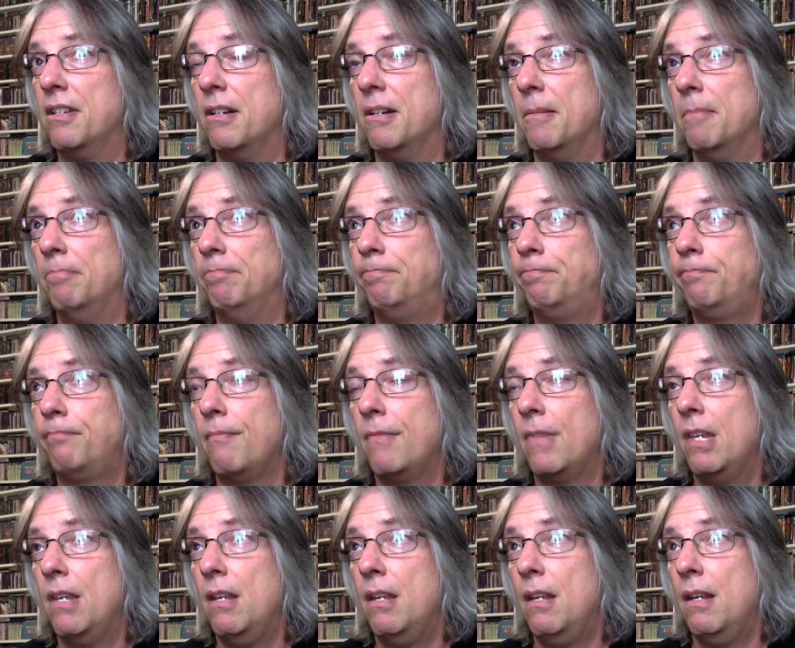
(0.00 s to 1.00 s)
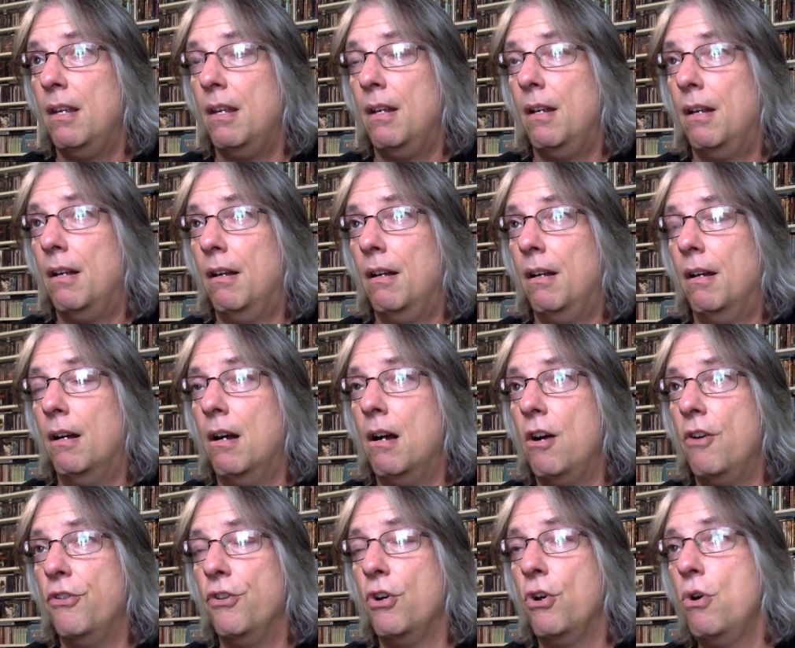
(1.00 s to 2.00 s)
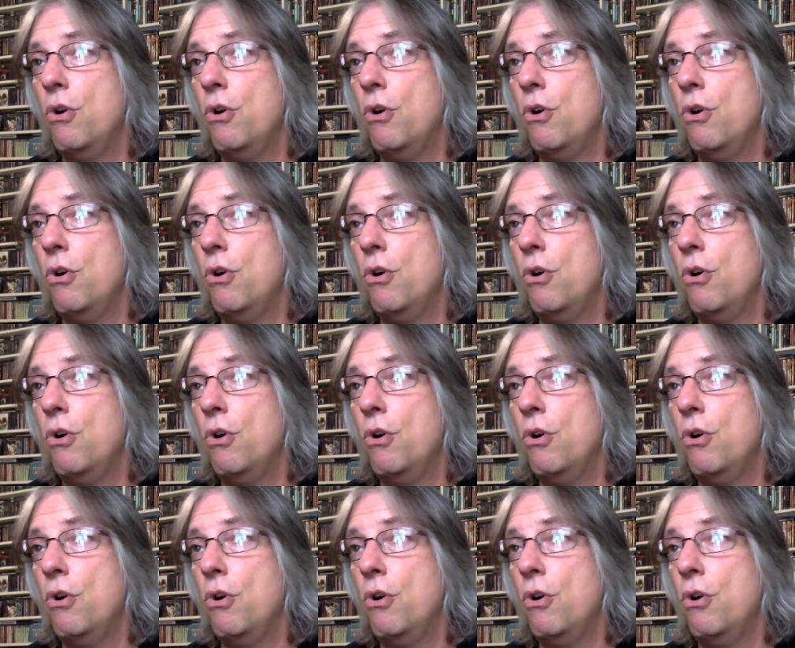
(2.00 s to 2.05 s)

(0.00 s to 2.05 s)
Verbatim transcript: Um, oh, The